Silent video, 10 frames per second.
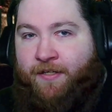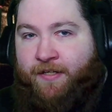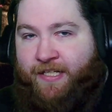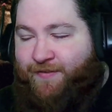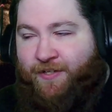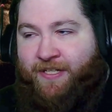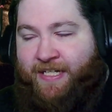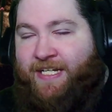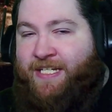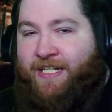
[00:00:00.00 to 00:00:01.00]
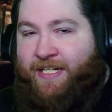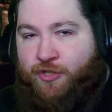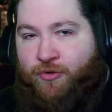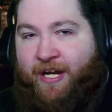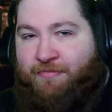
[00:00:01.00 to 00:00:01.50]
It's very easy to get
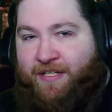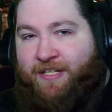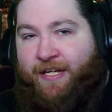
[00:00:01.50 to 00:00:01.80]
trapped in